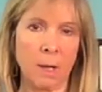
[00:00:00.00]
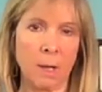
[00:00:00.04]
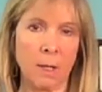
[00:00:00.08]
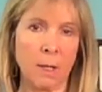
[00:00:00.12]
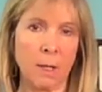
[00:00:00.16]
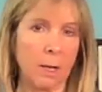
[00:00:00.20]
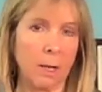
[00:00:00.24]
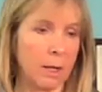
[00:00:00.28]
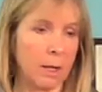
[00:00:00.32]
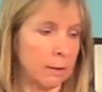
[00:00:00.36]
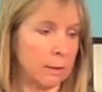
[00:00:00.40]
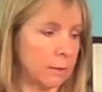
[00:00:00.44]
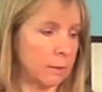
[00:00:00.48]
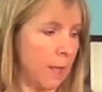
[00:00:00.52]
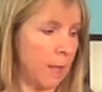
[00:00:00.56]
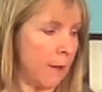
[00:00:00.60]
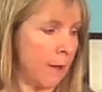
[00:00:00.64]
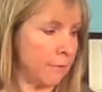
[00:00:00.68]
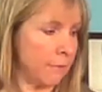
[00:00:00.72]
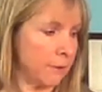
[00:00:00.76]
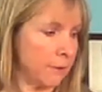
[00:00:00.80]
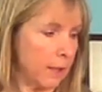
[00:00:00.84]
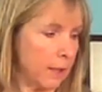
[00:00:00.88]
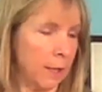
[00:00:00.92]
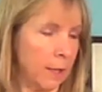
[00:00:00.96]
left
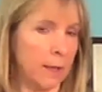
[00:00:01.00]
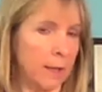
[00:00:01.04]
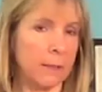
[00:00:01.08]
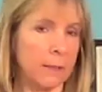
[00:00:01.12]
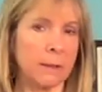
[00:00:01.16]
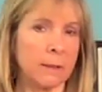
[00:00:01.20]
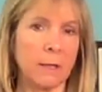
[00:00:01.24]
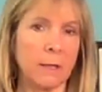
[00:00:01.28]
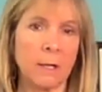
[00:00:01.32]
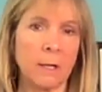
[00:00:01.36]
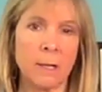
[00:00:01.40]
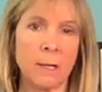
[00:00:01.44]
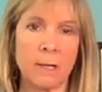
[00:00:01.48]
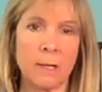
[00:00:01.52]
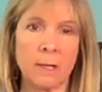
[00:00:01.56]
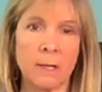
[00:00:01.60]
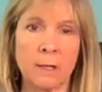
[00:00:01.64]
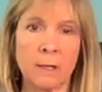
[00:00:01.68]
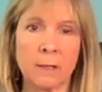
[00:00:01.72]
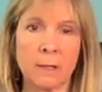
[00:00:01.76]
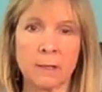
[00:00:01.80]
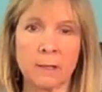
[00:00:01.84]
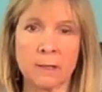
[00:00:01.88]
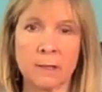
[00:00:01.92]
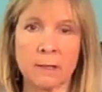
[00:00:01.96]
hand.
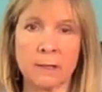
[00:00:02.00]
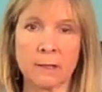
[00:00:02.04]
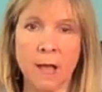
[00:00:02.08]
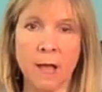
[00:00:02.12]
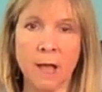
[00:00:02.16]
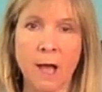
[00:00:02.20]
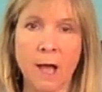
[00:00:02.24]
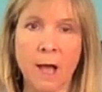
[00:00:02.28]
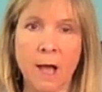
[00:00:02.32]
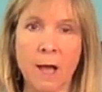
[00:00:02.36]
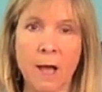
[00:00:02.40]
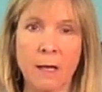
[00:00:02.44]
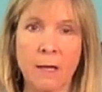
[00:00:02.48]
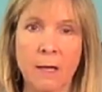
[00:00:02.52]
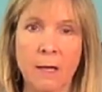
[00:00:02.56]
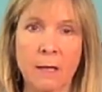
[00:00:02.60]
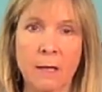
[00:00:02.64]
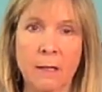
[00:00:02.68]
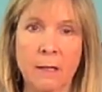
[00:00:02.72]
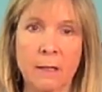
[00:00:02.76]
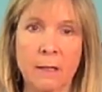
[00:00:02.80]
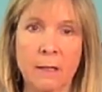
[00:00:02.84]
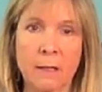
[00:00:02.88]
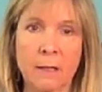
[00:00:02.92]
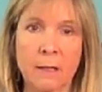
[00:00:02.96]
Sa,
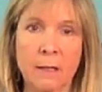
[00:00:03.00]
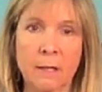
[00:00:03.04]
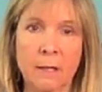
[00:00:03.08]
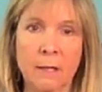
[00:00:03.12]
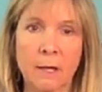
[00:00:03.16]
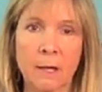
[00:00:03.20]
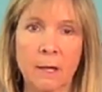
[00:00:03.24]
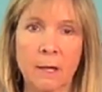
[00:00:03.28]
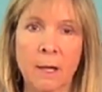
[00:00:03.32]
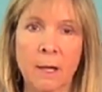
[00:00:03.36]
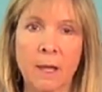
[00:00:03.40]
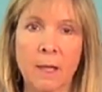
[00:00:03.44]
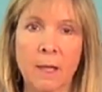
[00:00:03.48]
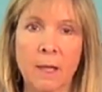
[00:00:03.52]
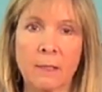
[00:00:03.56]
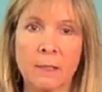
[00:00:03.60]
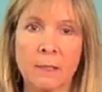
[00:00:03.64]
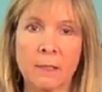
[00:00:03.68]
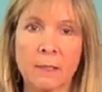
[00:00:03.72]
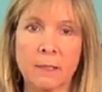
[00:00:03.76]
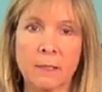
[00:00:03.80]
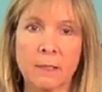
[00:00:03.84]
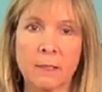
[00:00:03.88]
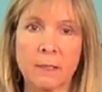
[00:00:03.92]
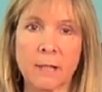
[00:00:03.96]

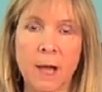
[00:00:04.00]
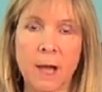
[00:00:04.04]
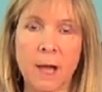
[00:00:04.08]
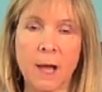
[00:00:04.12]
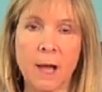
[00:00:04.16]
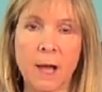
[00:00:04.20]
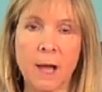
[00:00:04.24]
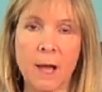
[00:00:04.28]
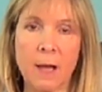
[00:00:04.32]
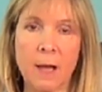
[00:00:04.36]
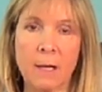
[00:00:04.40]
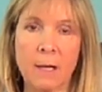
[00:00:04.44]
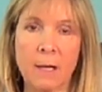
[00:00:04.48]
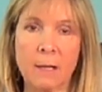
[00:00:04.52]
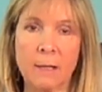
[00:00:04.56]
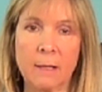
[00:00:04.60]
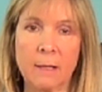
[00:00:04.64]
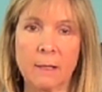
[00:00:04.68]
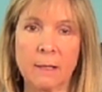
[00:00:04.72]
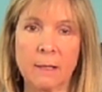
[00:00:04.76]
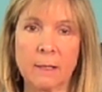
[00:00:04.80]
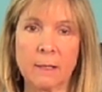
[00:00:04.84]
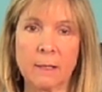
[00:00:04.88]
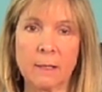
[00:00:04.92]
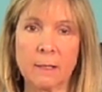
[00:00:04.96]
ta,
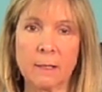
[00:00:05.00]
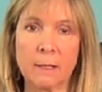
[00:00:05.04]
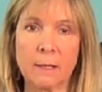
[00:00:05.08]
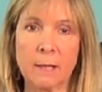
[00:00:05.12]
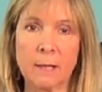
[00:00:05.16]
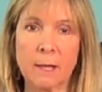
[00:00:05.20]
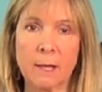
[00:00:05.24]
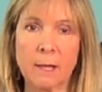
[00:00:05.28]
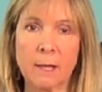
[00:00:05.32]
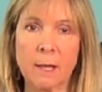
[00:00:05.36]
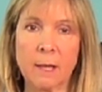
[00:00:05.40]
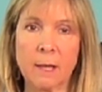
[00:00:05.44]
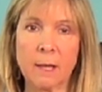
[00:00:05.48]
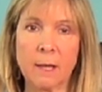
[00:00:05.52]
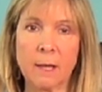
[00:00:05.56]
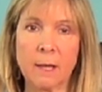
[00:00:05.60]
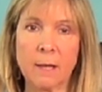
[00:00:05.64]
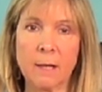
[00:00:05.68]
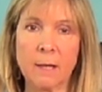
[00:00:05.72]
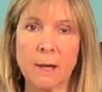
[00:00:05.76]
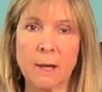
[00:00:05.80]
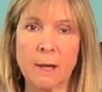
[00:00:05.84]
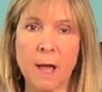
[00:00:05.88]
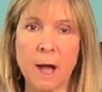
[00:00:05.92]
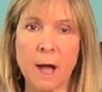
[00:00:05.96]

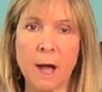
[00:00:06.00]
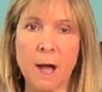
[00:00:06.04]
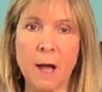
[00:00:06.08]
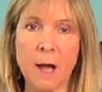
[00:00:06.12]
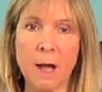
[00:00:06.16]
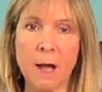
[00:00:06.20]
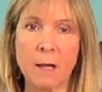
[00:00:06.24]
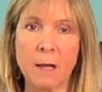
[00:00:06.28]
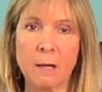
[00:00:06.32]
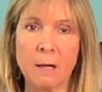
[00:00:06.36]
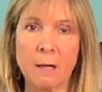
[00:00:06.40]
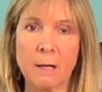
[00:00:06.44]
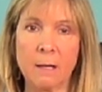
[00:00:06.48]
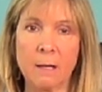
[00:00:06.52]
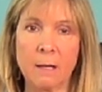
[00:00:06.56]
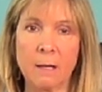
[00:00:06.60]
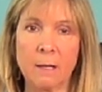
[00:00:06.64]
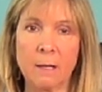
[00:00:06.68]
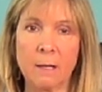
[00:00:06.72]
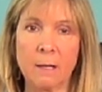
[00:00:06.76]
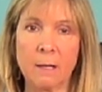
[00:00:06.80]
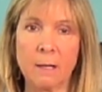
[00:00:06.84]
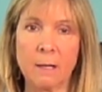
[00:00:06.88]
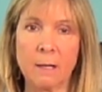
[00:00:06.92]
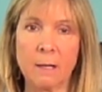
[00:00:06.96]
na,
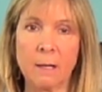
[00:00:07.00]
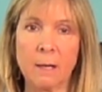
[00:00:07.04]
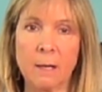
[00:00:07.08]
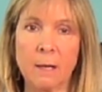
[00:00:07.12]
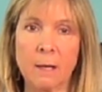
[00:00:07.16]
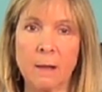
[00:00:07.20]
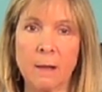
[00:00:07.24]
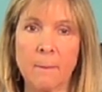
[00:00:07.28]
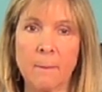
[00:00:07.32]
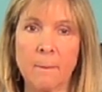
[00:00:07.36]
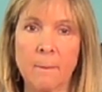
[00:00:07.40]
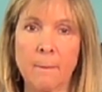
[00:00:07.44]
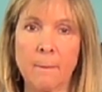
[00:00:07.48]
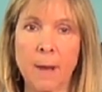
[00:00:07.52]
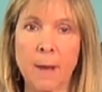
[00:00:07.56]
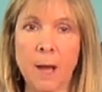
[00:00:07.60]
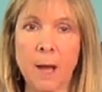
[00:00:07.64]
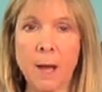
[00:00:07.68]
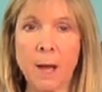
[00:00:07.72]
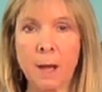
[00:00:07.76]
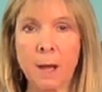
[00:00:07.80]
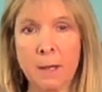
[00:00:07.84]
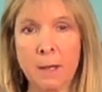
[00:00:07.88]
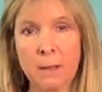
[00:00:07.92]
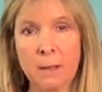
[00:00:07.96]
ma.
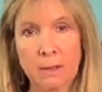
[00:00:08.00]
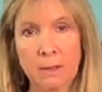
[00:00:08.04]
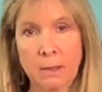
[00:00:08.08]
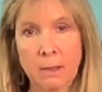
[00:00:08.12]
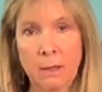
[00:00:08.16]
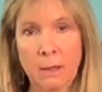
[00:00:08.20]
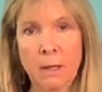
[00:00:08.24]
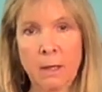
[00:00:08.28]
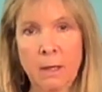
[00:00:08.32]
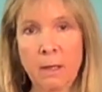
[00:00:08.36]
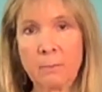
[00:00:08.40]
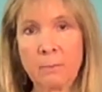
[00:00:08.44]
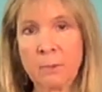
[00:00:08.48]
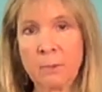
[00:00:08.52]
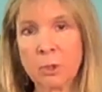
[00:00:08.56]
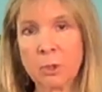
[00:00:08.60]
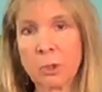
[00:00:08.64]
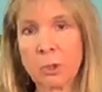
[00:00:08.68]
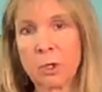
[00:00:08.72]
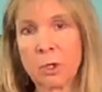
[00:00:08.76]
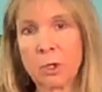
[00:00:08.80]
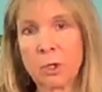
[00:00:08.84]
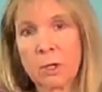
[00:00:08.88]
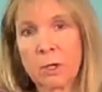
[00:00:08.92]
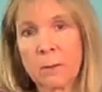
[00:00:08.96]
And be
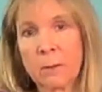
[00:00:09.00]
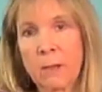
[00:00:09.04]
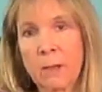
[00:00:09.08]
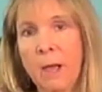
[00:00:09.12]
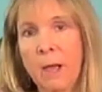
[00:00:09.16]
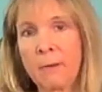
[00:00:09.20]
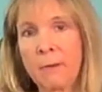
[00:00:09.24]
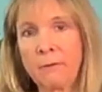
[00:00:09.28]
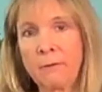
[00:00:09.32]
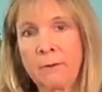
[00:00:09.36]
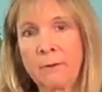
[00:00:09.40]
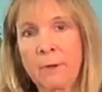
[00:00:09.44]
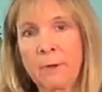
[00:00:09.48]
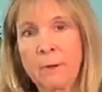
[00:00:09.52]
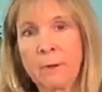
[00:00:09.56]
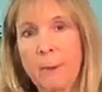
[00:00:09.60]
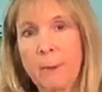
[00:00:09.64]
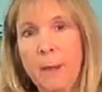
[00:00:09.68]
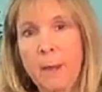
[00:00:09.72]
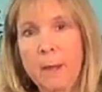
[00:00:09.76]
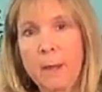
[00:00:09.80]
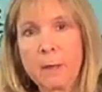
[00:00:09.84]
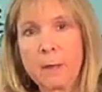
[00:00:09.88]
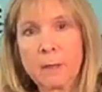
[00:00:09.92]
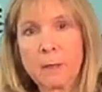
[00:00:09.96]
sure, I feel
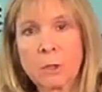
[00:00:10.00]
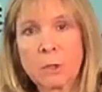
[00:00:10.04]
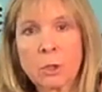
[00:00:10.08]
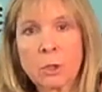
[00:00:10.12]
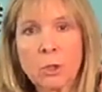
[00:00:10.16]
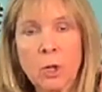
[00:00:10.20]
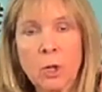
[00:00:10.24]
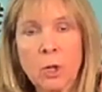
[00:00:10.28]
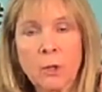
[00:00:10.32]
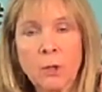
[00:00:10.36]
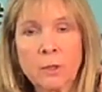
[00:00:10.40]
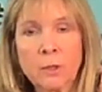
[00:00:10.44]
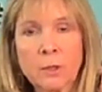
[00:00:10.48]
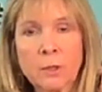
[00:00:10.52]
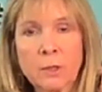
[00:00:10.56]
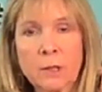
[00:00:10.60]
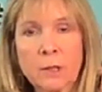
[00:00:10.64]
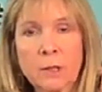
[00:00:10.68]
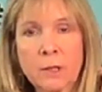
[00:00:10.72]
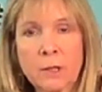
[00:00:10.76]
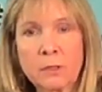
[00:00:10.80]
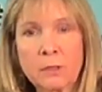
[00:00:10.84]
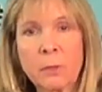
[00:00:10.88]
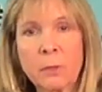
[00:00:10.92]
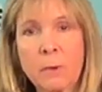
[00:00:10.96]
my shoulders start
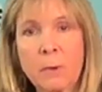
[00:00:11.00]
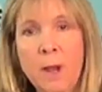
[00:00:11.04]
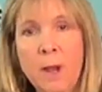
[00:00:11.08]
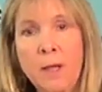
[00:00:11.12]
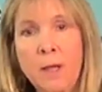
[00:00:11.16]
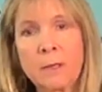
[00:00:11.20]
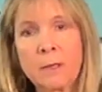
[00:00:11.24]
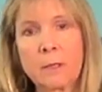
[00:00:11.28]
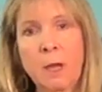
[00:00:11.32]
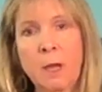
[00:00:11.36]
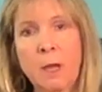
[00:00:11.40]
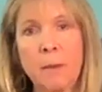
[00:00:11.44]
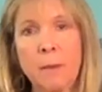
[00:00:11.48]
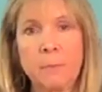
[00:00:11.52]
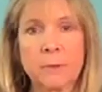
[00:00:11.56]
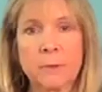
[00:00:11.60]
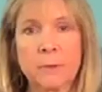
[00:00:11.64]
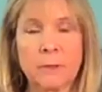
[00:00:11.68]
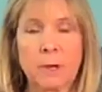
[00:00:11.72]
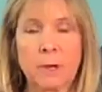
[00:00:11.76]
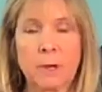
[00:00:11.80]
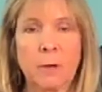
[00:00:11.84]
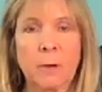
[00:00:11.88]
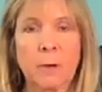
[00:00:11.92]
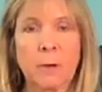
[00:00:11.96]
to rise up,
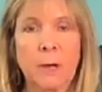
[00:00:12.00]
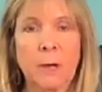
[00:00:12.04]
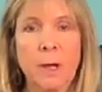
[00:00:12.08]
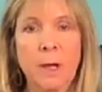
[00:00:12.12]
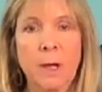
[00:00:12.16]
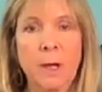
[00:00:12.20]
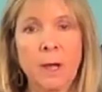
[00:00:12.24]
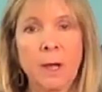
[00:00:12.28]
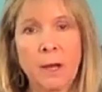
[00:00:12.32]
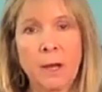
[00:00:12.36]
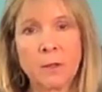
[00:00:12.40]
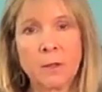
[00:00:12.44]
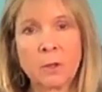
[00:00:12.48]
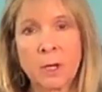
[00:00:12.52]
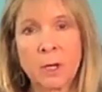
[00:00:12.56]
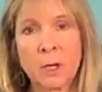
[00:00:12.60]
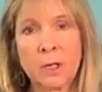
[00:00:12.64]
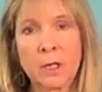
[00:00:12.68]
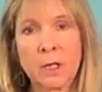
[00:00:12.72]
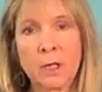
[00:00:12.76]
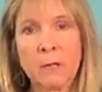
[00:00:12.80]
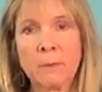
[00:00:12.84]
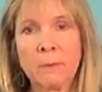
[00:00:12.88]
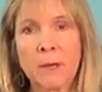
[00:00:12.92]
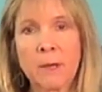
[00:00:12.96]
so I try to
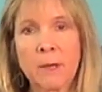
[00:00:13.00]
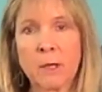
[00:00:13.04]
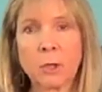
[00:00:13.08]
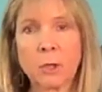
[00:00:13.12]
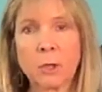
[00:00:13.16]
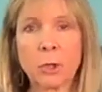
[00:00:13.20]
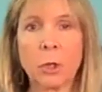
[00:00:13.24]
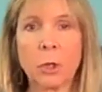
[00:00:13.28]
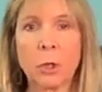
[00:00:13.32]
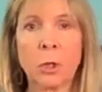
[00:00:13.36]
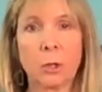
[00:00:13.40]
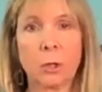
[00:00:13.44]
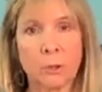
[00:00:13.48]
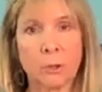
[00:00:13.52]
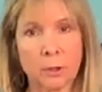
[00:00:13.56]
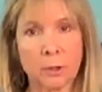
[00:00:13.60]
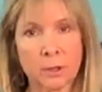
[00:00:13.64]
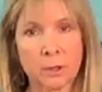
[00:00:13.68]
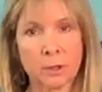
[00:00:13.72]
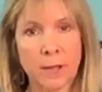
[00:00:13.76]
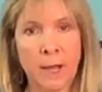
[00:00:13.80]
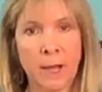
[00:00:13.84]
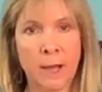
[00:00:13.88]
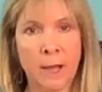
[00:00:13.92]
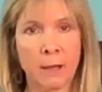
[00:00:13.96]
keep that shoulder
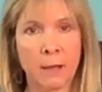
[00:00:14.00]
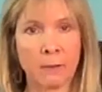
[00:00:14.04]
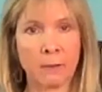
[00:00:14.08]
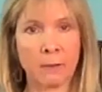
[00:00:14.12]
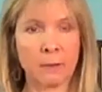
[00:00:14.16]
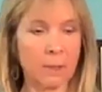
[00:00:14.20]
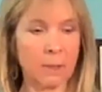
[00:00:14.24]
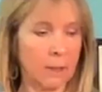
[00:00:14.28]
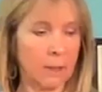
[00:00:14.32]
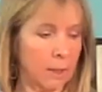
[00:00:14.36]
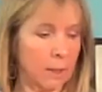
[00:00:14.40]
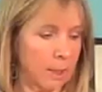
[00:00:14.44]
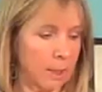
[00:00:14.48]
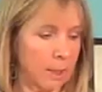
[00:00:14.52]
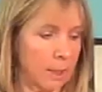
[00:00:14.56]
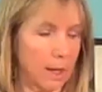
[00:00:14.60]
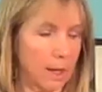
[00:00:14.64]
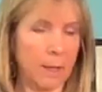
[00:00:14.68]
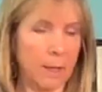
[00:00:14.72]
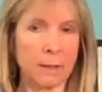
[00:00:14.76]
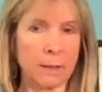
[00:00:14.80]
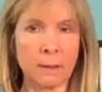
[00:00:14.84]
down and